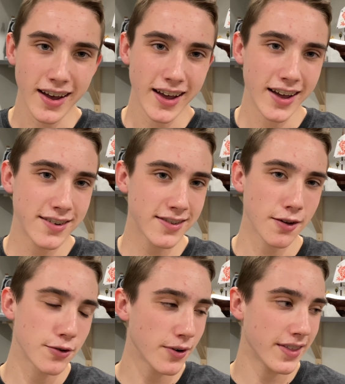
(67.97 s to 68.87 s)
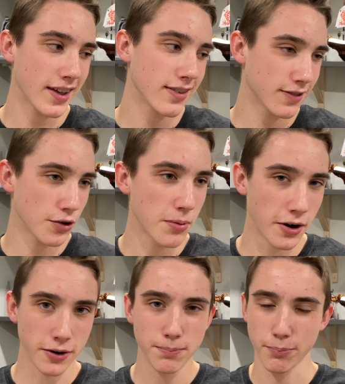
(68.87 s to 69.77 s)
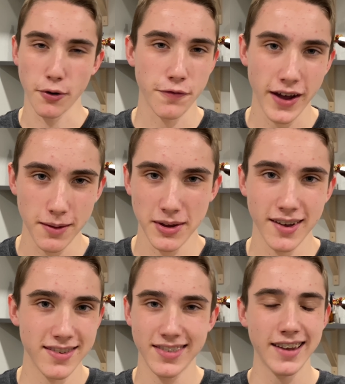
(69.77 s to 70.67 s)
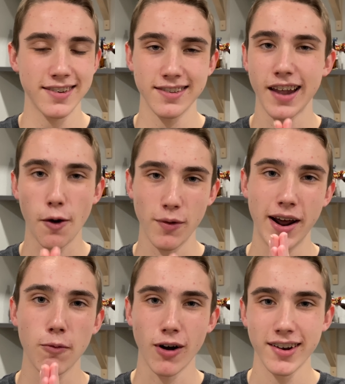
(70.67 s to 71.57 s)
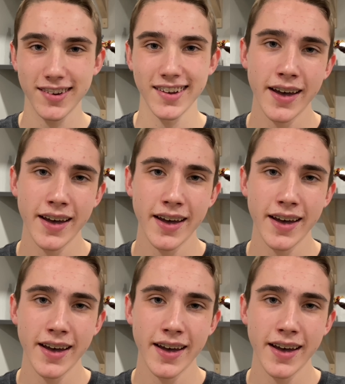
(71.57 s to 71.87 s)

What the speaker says: and just don't do anything stupid or profane because that's just not what I want.